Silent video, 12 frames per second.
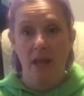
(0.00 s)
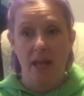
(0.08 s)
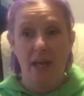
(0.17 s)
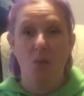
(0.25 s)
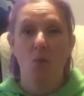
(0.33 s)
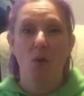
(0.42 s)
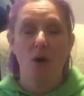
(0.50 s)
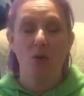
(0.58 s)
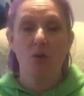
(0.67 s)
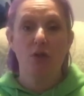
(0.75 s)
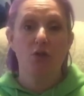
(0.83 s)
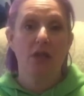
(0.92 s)
And it won't
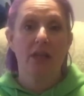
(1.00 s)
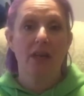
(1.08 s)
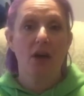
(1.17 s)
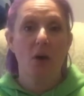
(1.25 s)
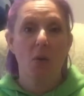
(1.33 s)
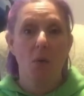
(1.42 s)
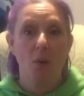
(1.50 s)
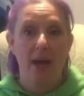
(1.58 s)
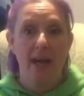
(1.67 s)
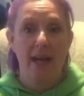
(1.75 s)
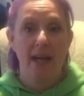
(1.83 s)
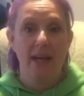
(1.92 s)
usually go
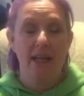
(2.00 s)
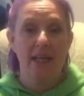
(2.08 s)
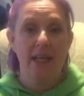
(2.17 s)
away